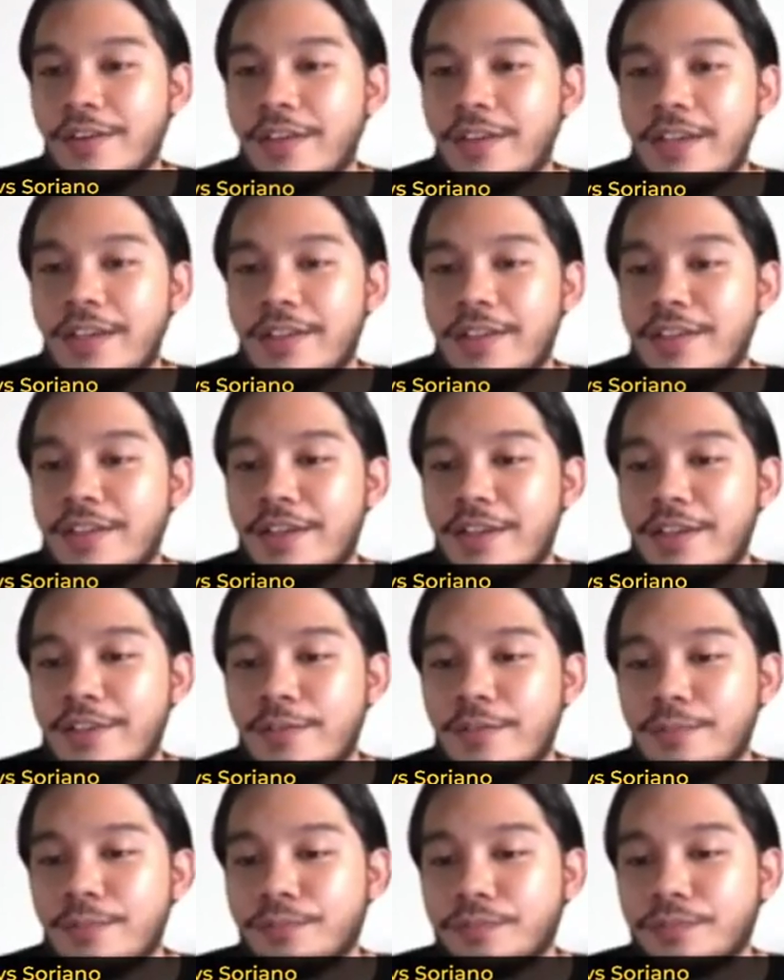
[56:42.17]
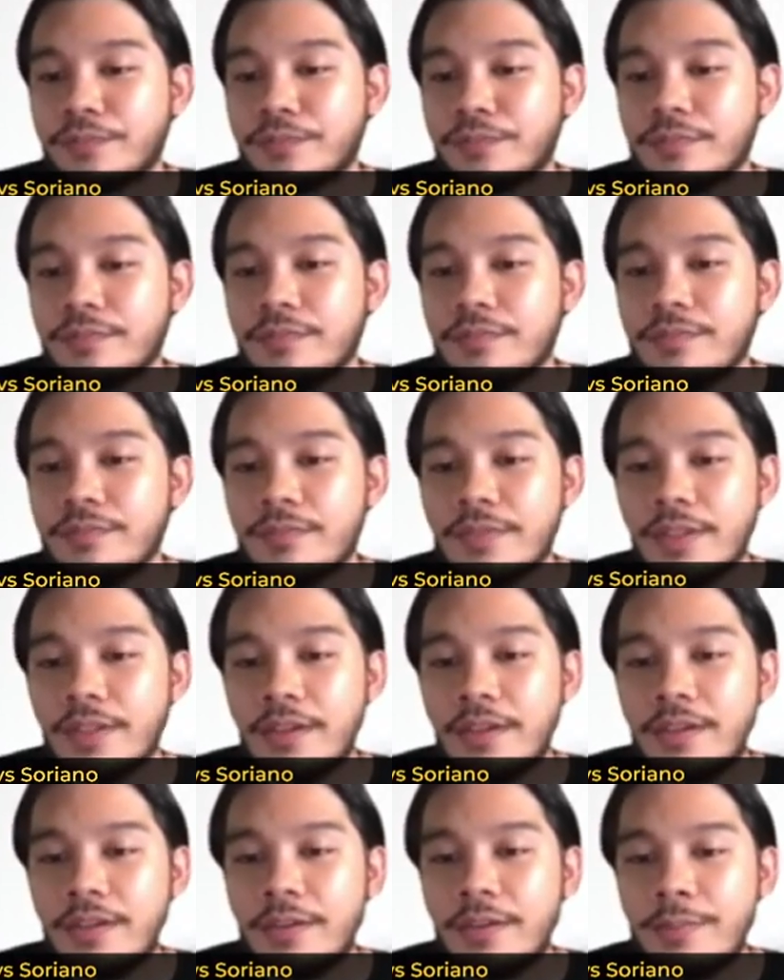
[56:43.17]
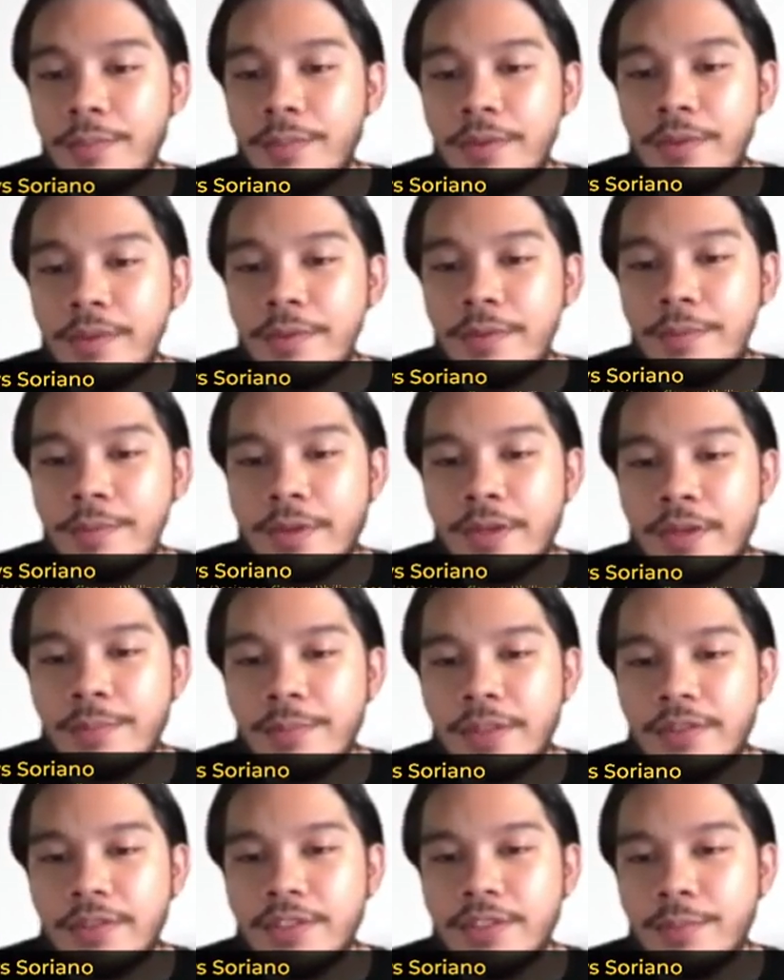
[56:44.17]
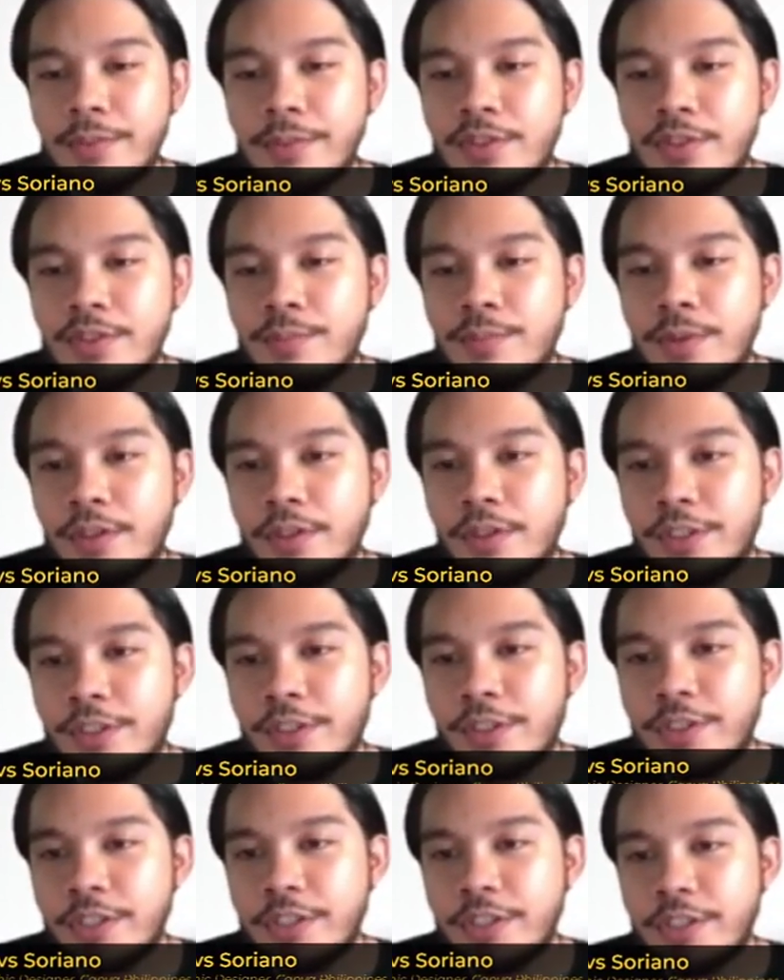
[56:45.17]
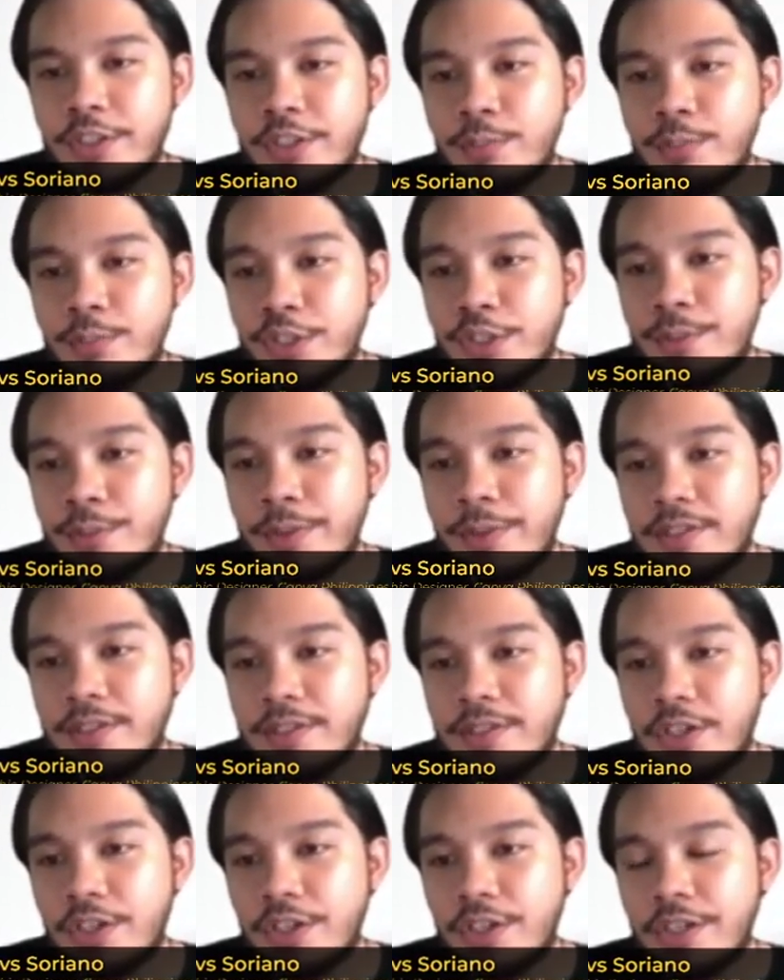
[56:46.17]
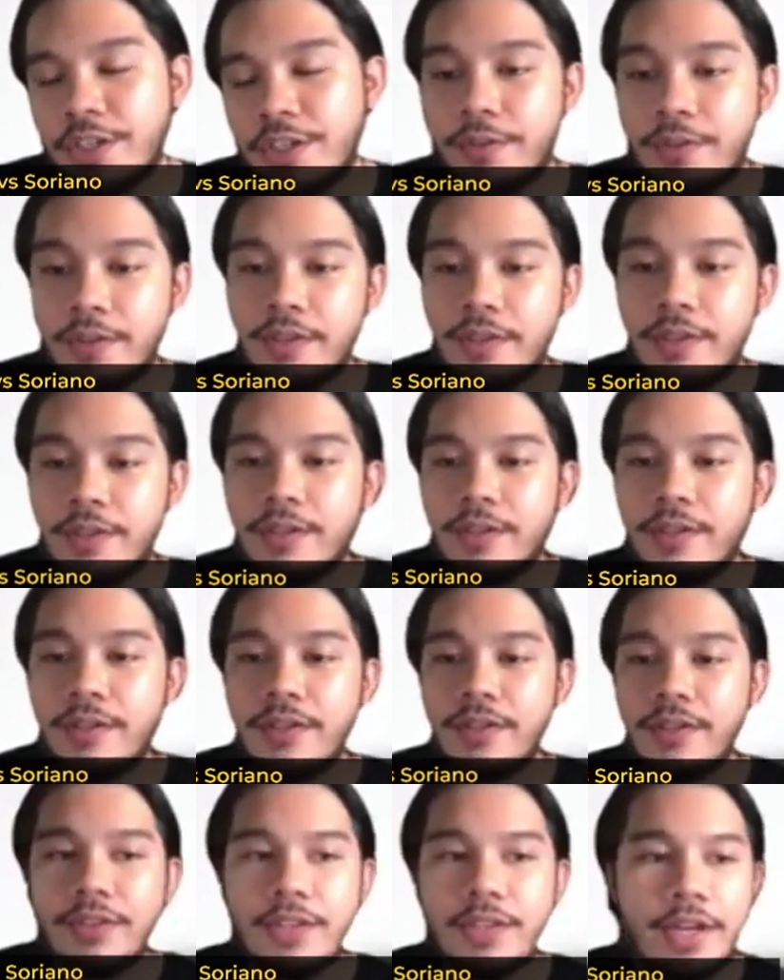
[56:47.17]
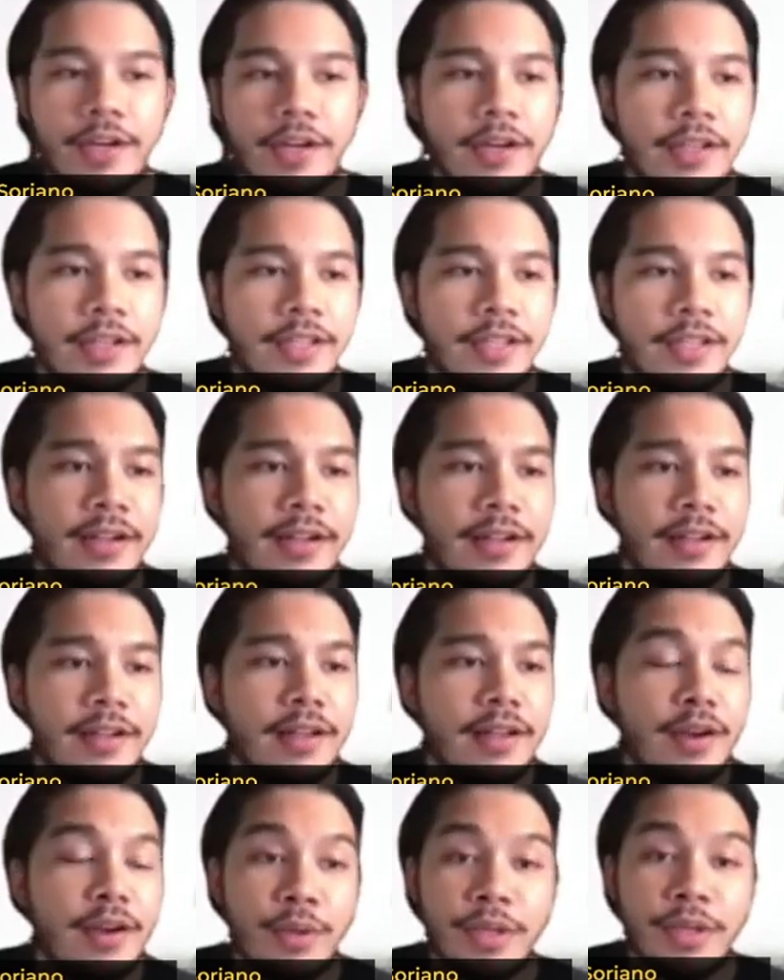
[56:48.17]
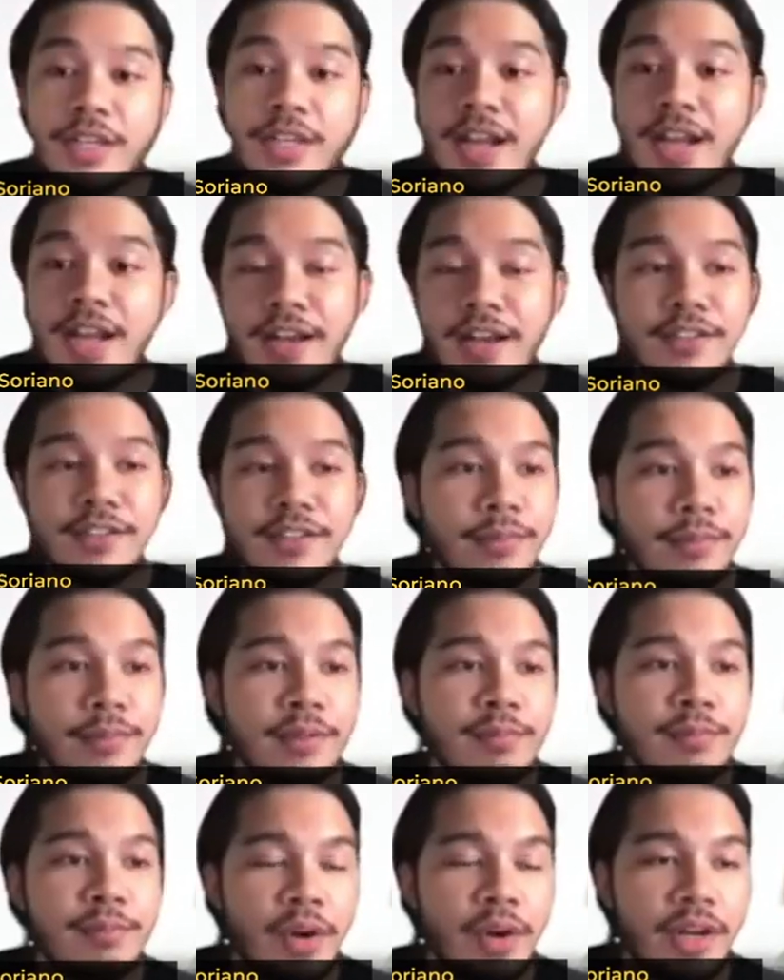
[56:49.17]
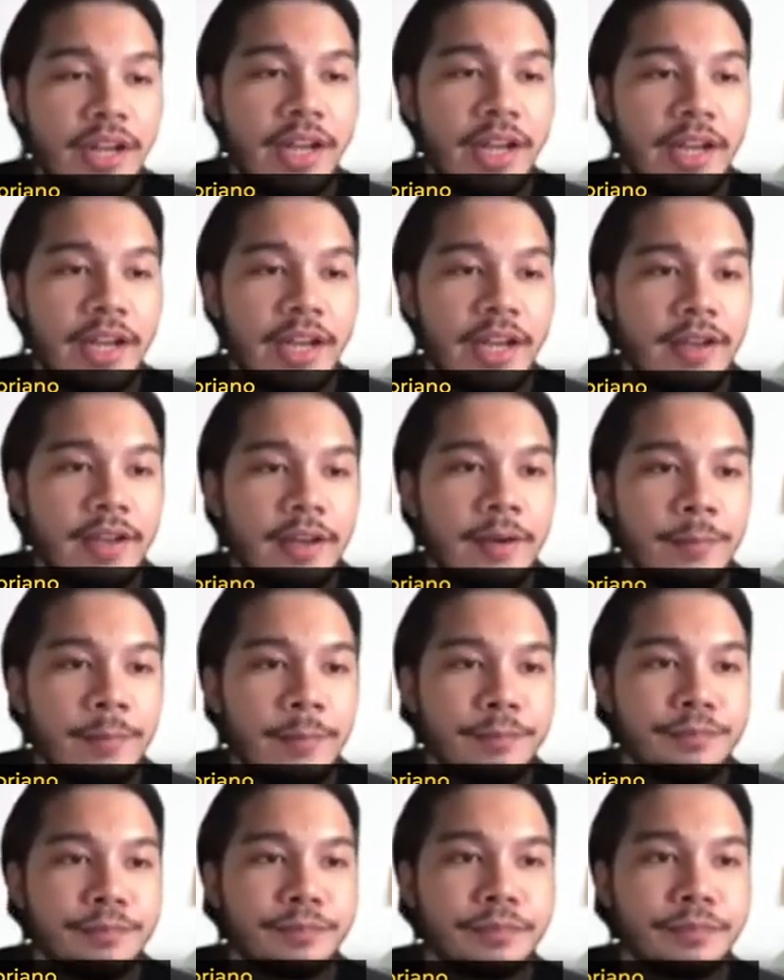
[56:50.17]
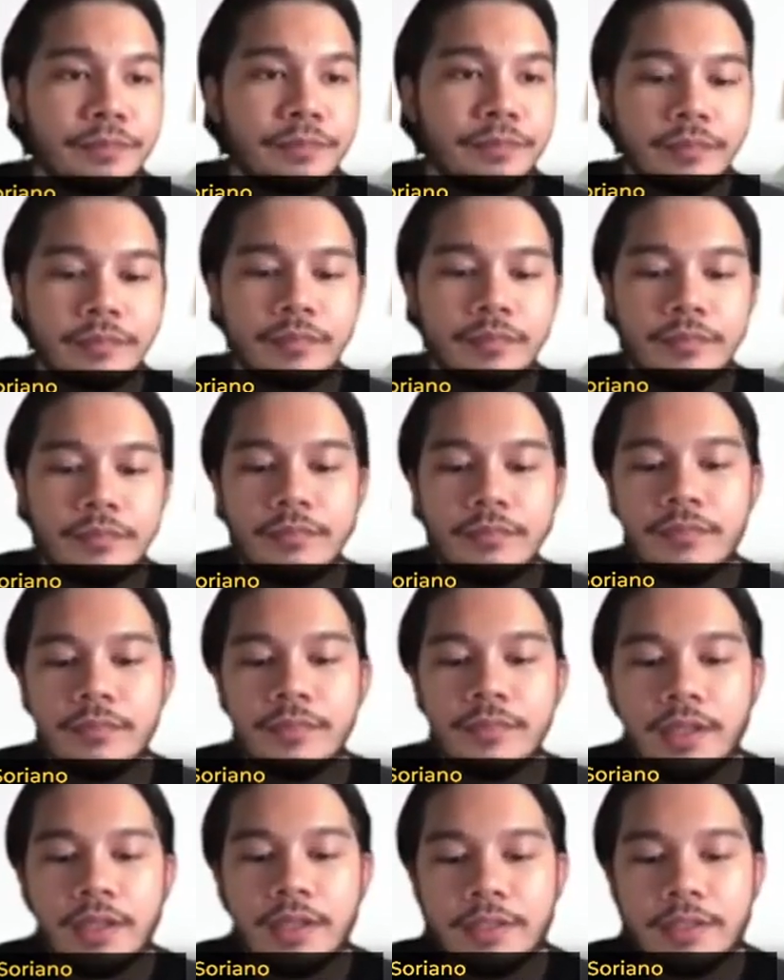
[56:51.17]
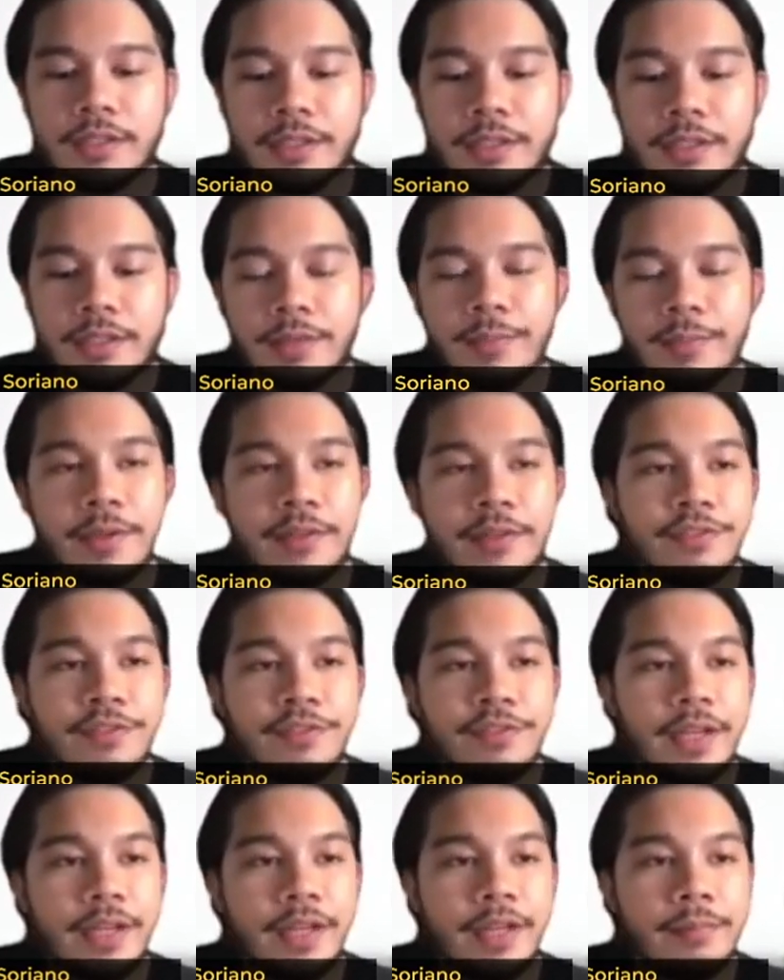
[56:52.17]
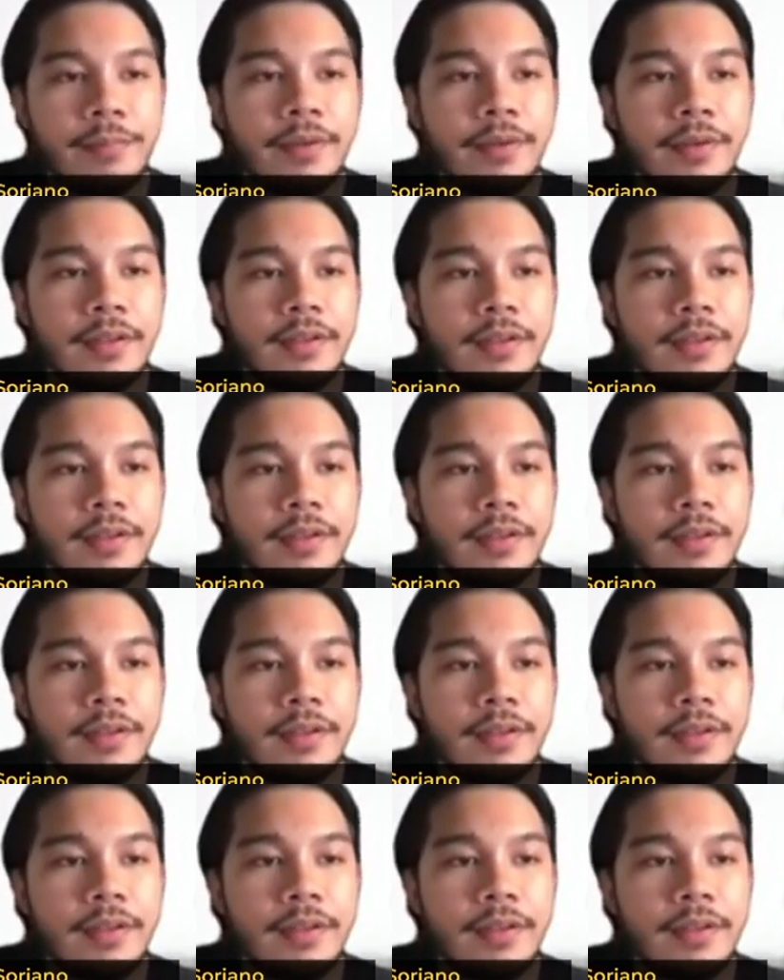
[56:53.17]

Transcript: And then I'm gonna make this a bit smaller so that there's more space here, there, and then we can add something more like a dynamic frame.